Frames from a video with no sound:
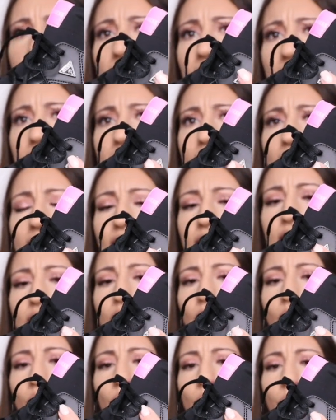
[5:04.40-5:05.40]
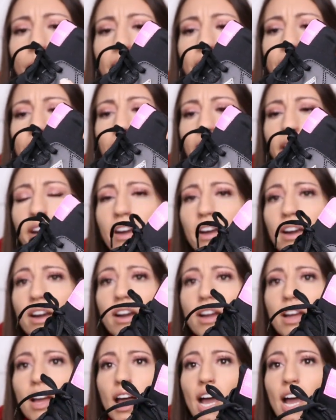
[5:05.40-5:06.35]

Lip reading: It has the Guess logo right there.